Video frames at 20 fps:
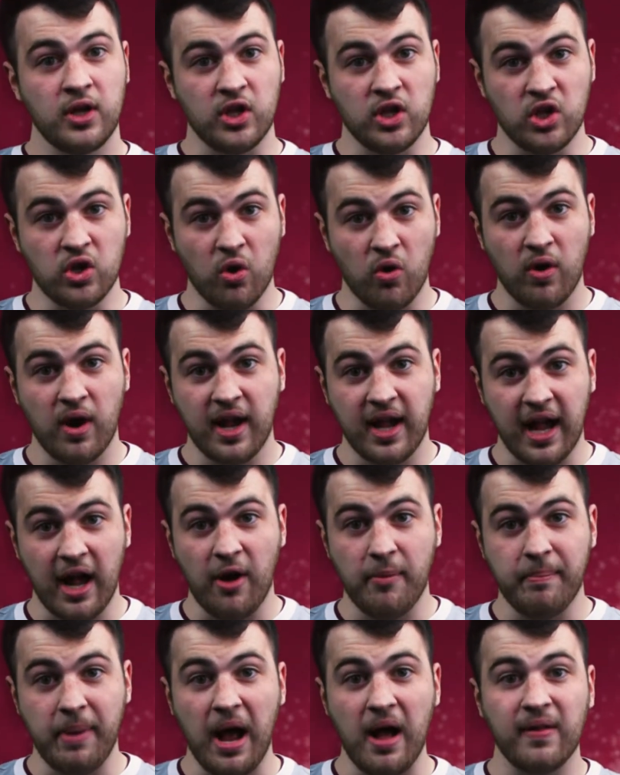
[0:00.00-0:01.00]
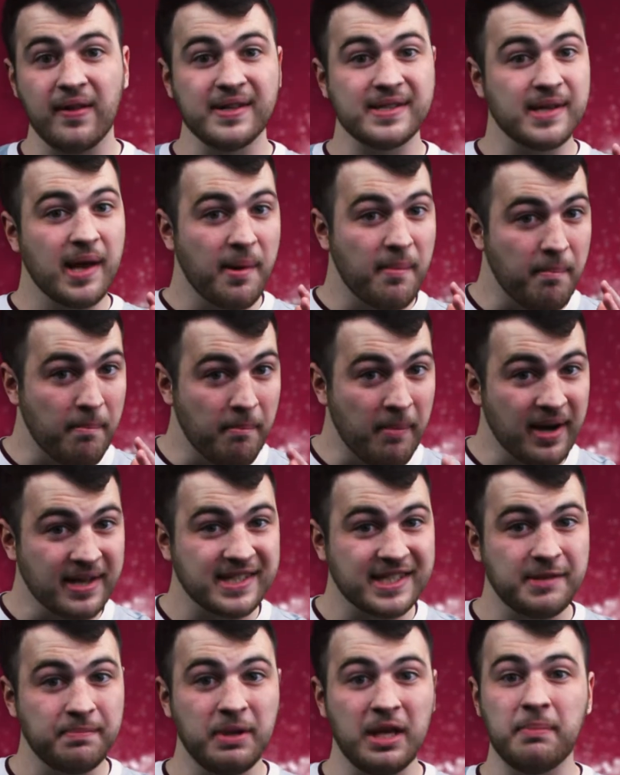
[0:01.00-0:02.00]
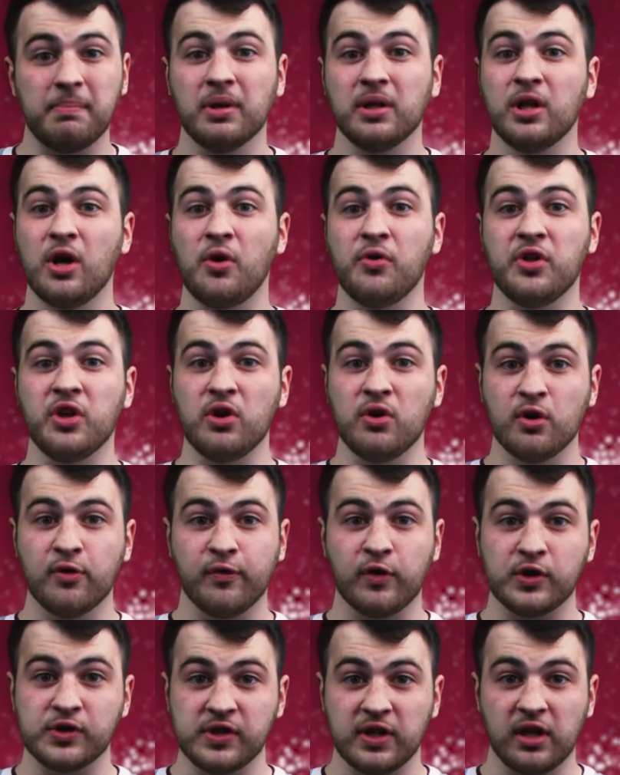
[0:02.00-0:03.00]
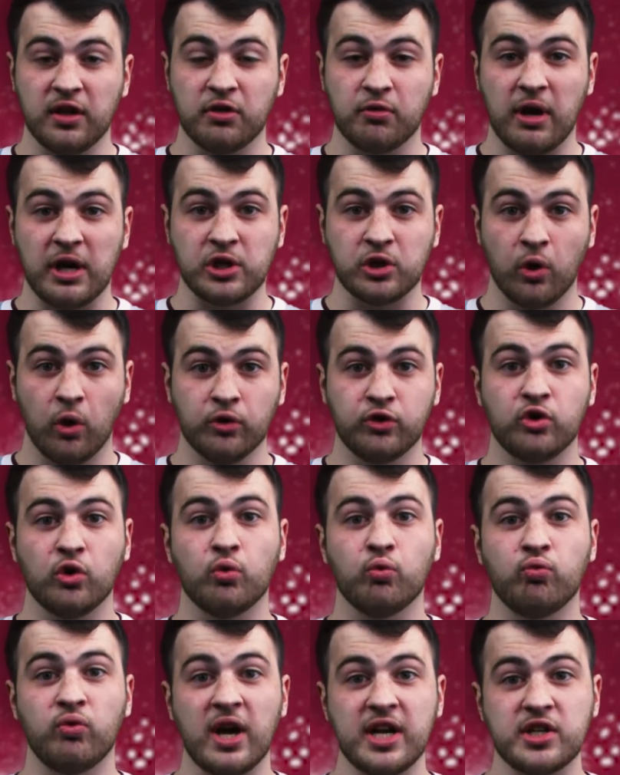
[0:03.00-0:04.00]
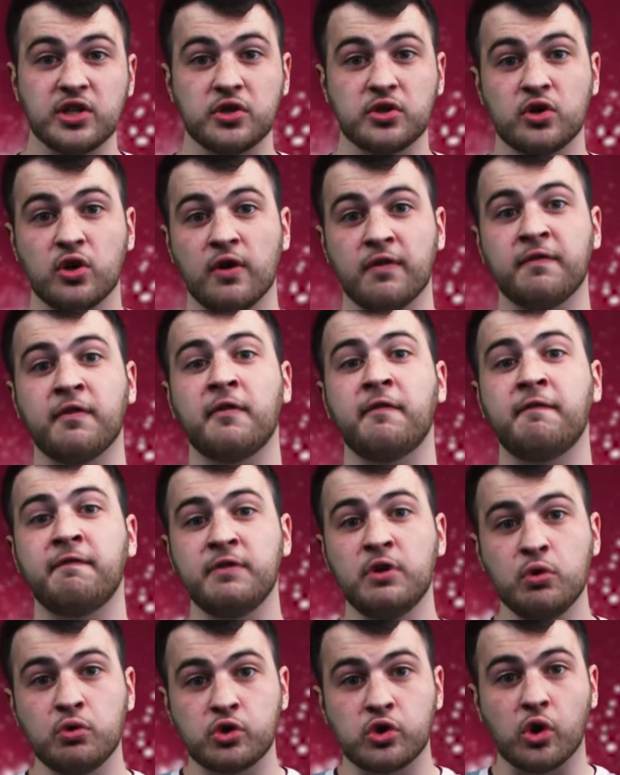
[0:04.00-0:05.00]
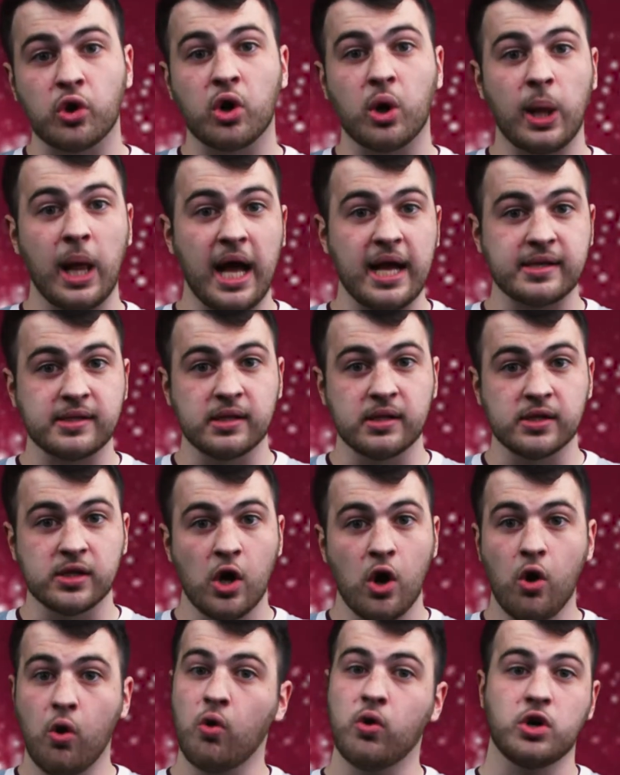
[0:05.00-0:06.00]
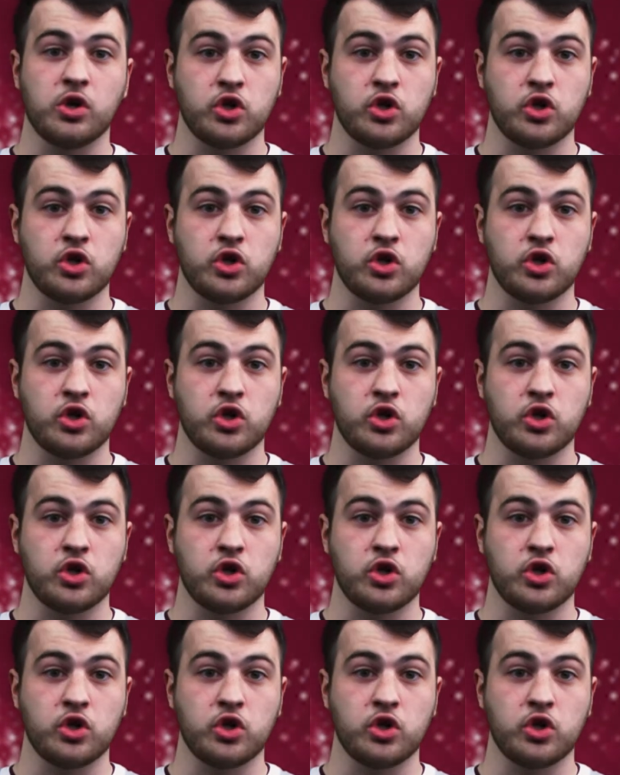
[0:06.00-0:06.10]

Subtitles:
your account balance must be below the university threshold to register for future classes or to